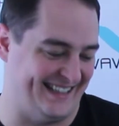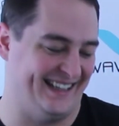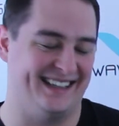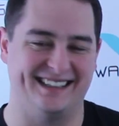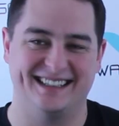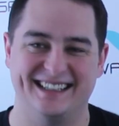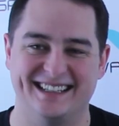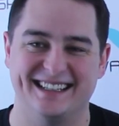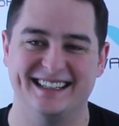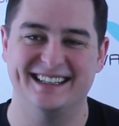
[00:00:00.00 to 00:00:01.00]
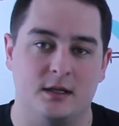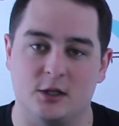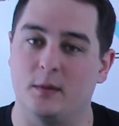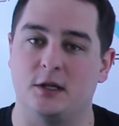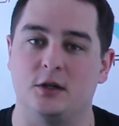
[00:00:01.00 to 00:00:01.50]
Yeah.
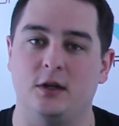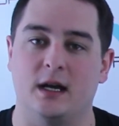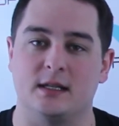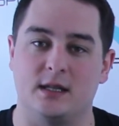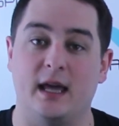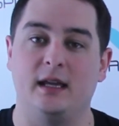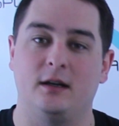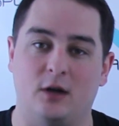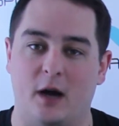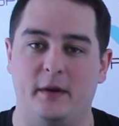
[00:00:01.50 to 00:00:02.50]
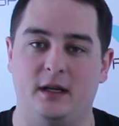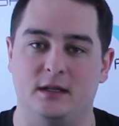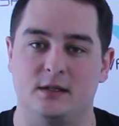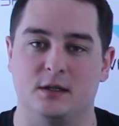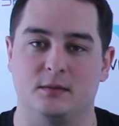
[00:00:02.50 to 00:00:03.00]
So make sure you guys like, comment, and